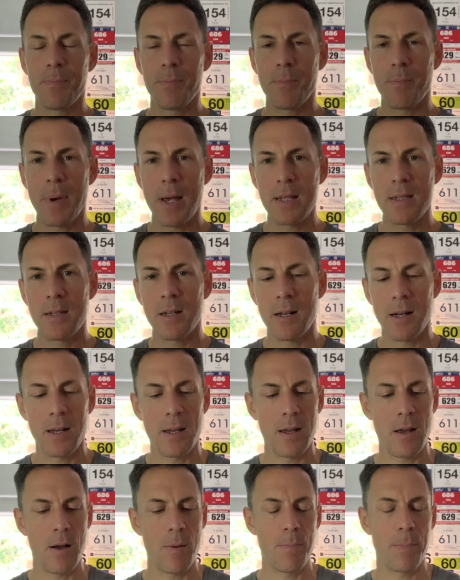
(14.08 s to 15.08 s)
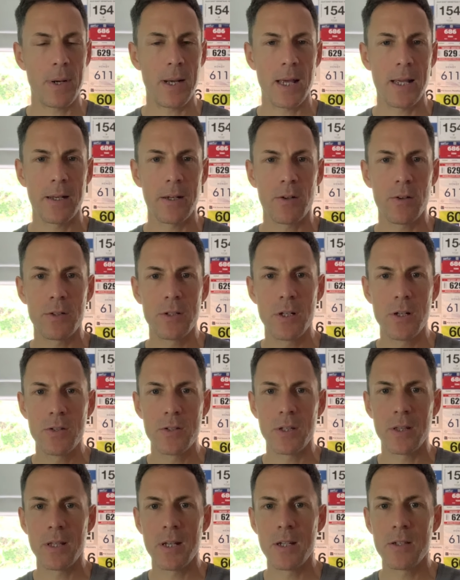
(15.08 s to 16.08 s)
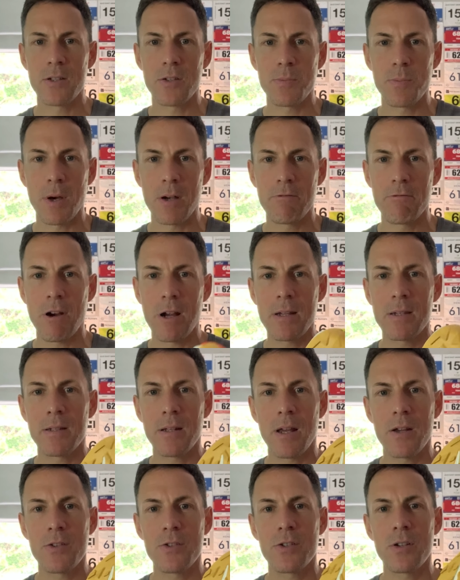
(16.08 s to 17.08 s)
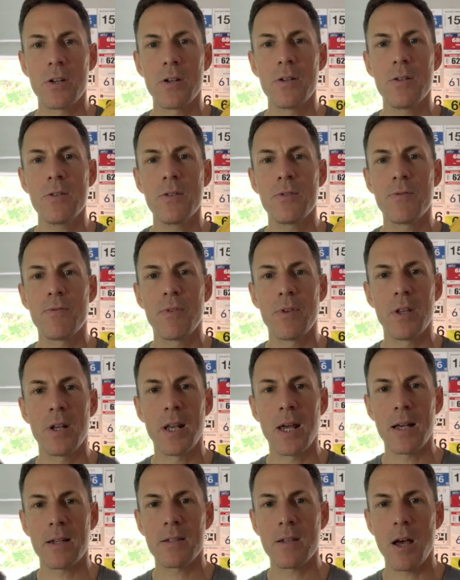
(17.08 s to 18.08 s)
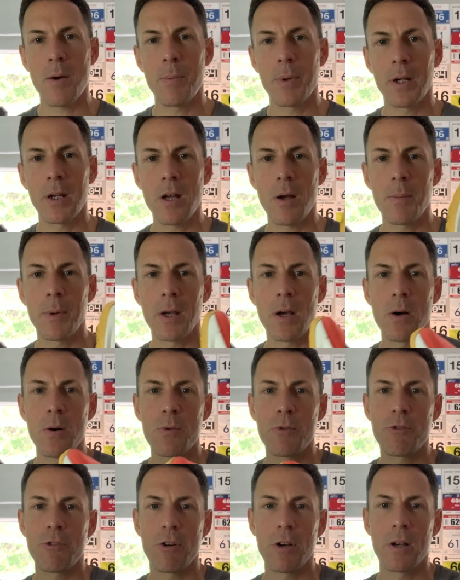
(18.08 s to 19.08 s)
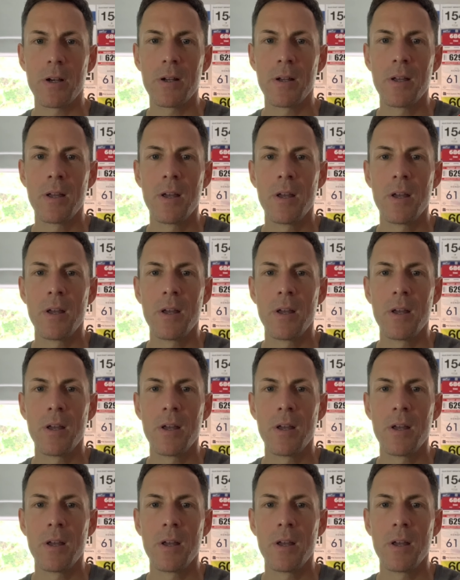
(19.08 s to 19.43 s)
basically I'm planning on using these as my race day shoes for the next up and coming Ultra,